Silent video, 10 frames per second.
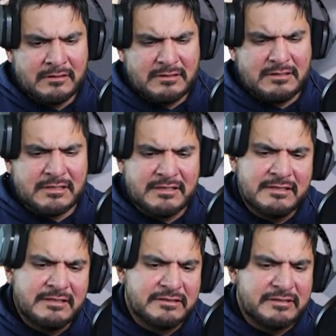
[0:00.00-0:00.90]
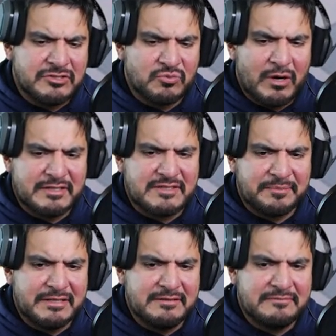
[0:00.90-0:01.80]
Ugh! Did you want
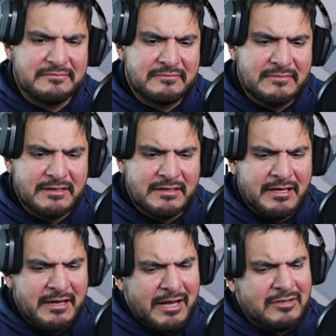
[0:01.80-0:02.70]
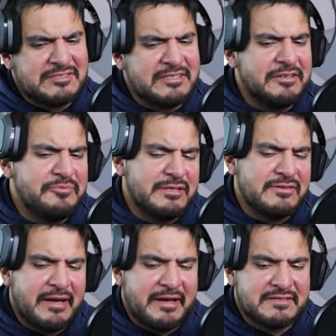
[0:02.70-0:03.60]
something? How silly of me
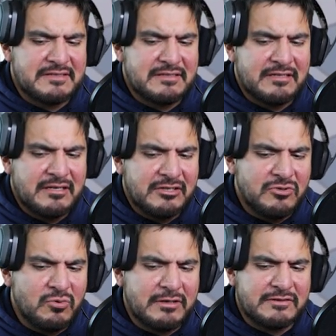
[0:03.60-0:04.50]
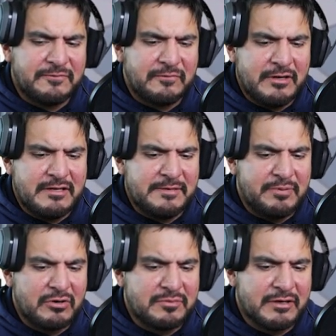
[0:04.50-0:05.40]
to ask. You want to free the
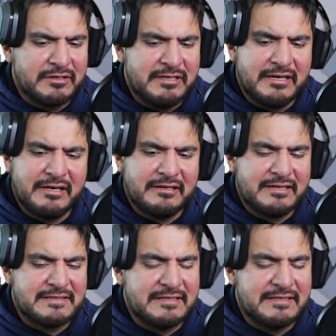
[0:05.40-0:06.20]
Pokemon. Yeah, that's